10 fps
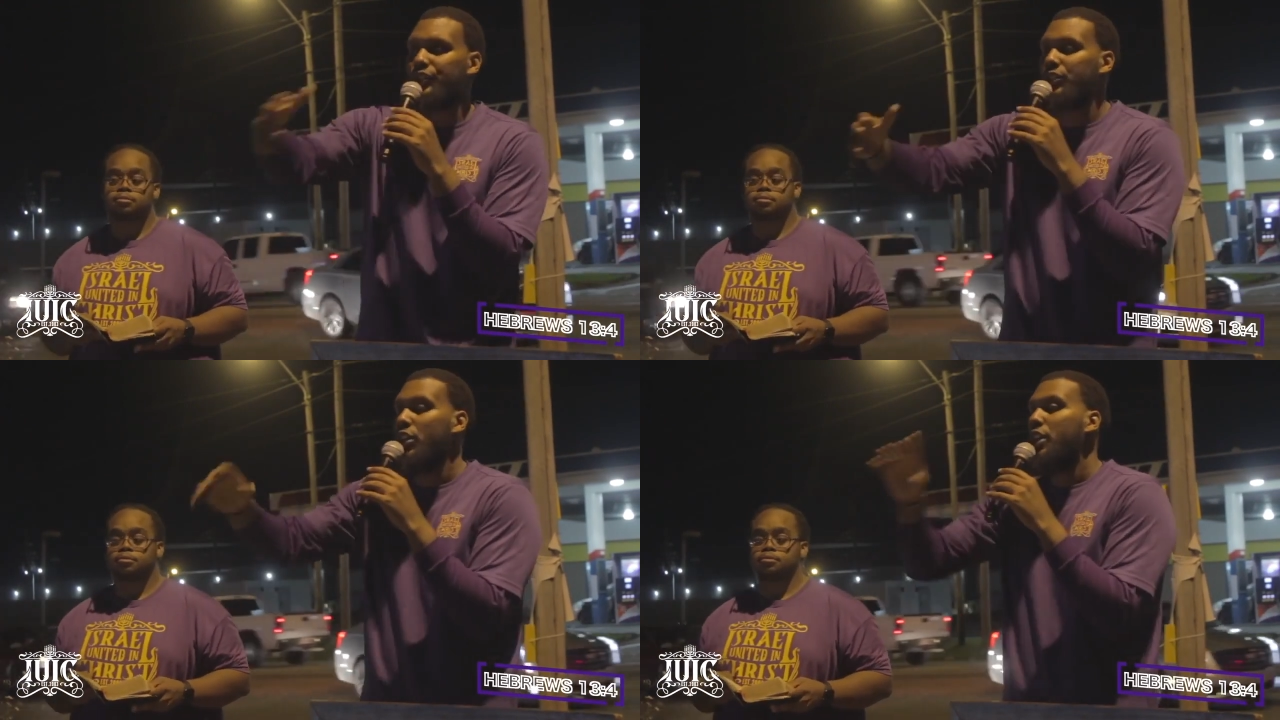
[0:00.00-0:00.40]

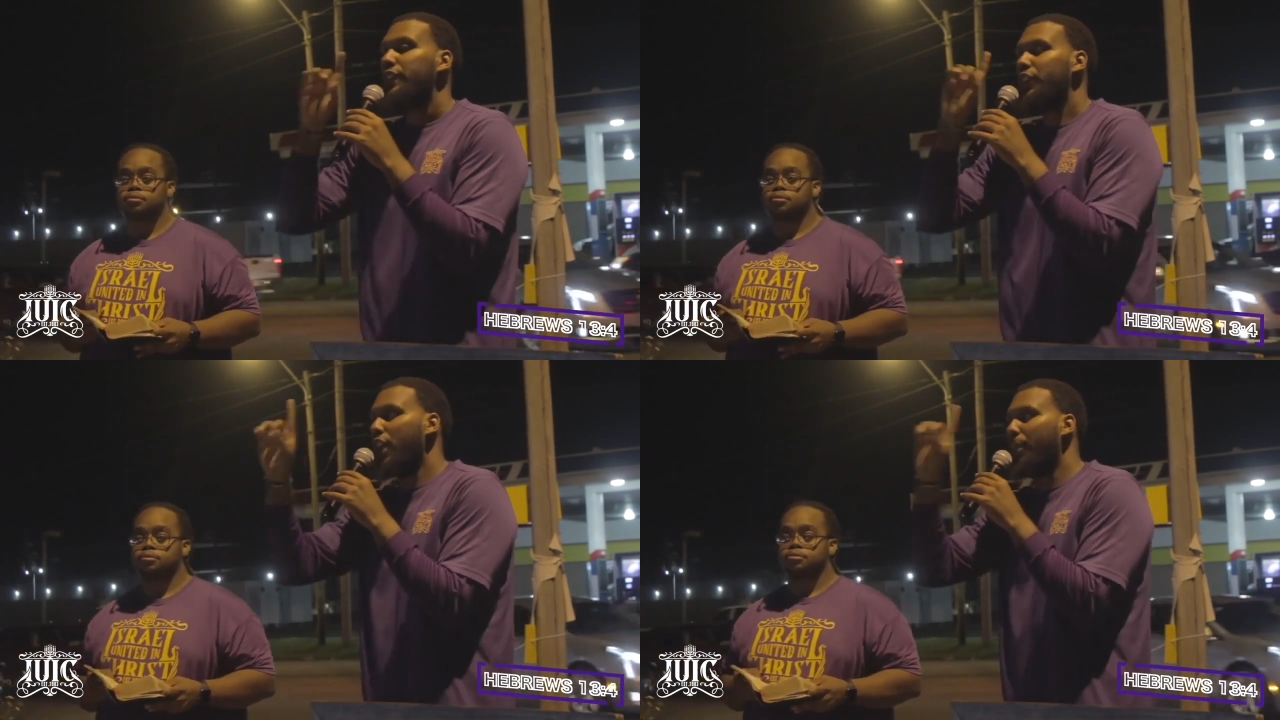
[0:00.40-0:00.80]
Speaker 1: honors,
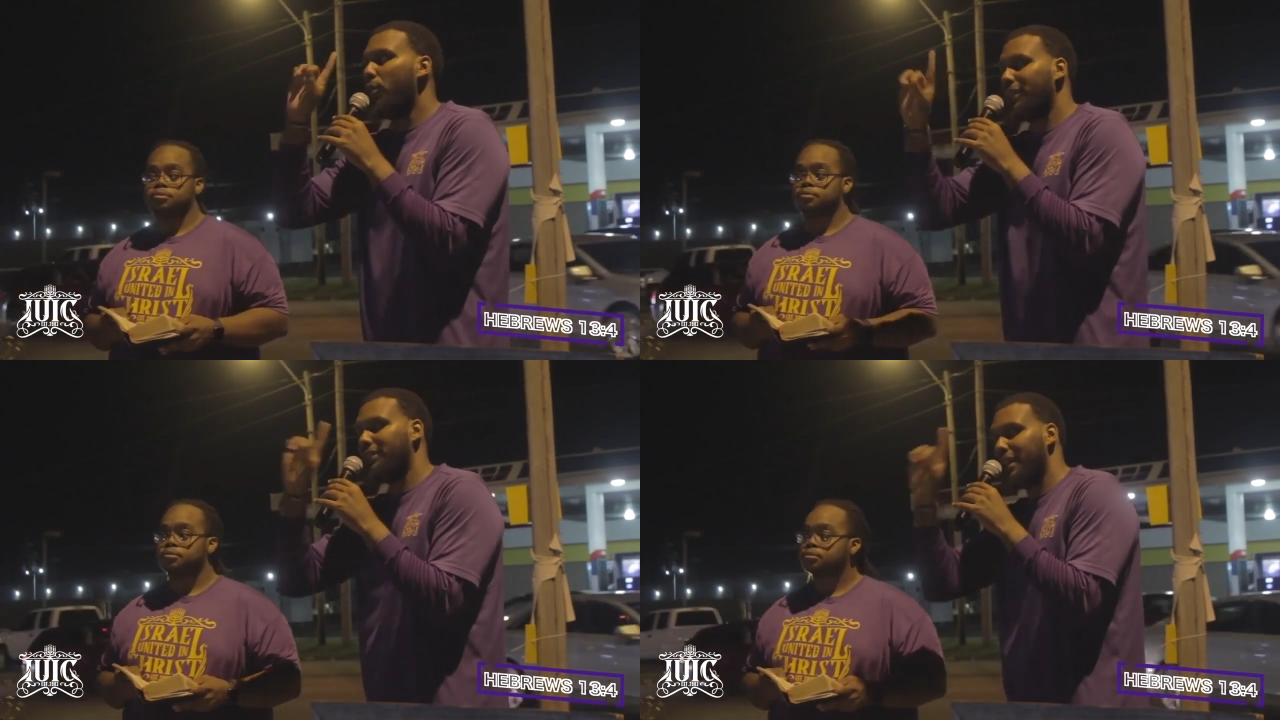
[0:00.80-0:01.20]
the
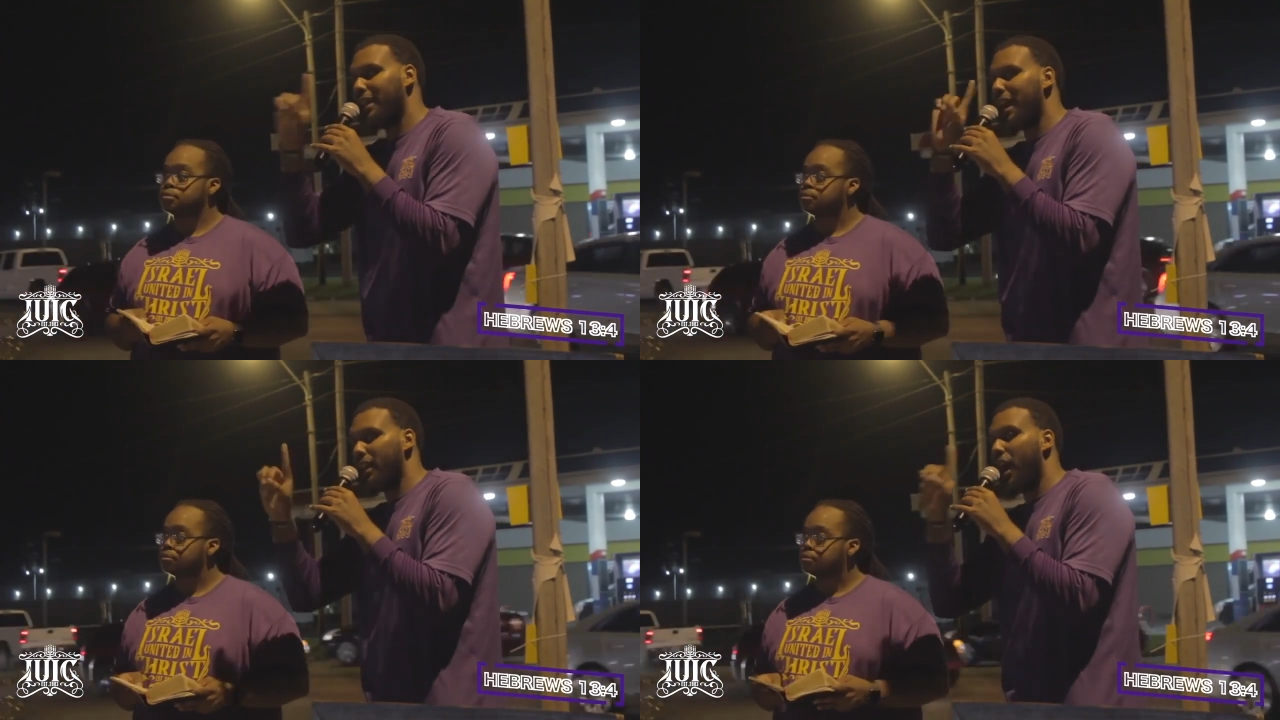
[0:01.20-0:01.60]
number one
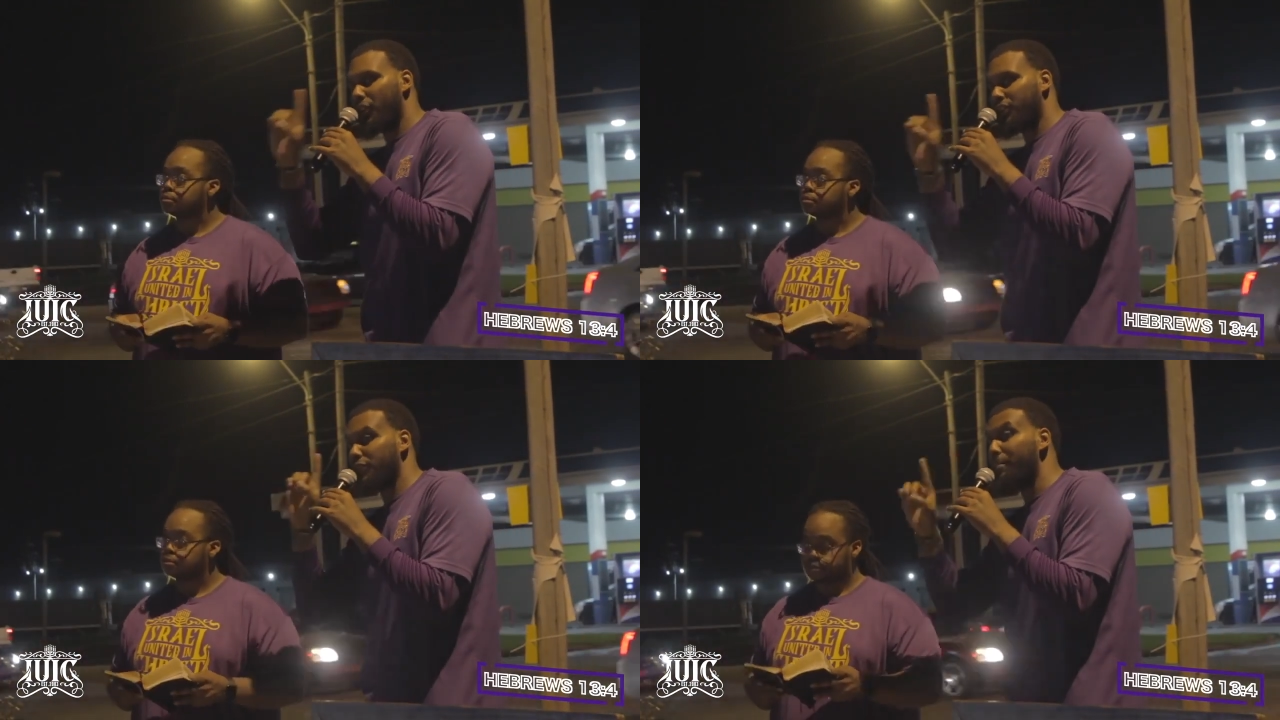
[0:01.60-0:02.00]
thing God
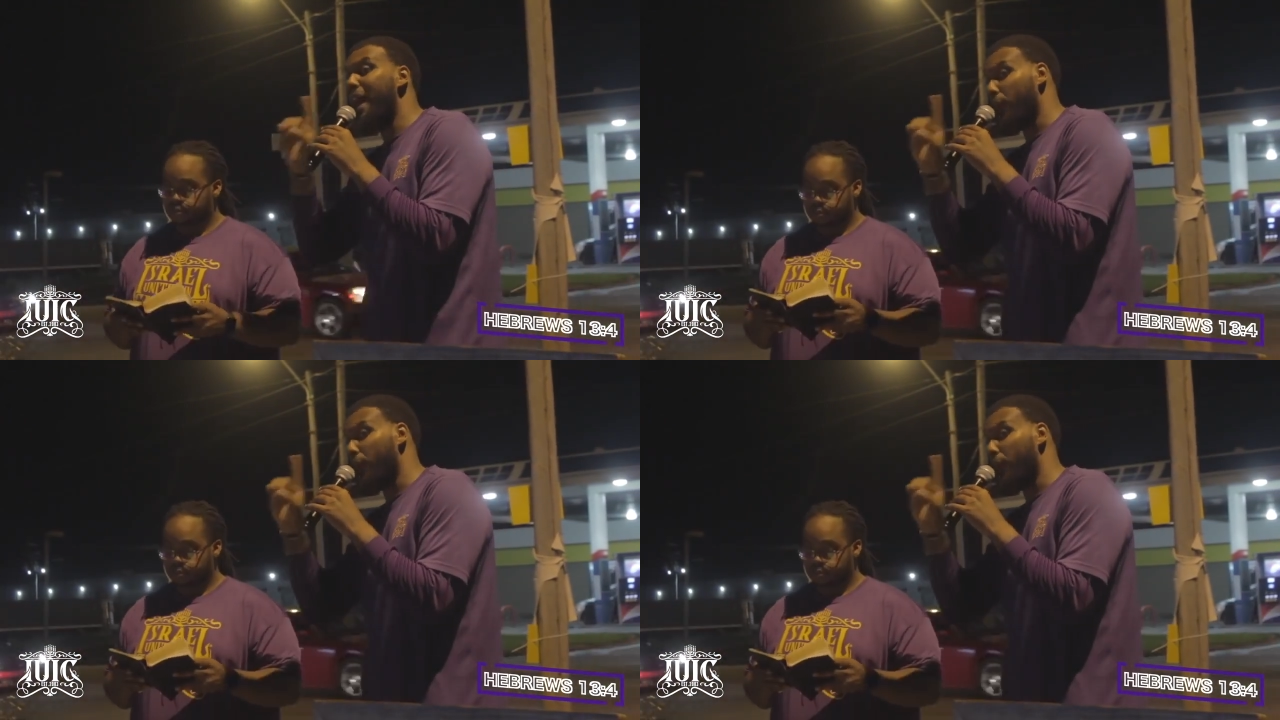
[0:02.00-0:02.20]
honors is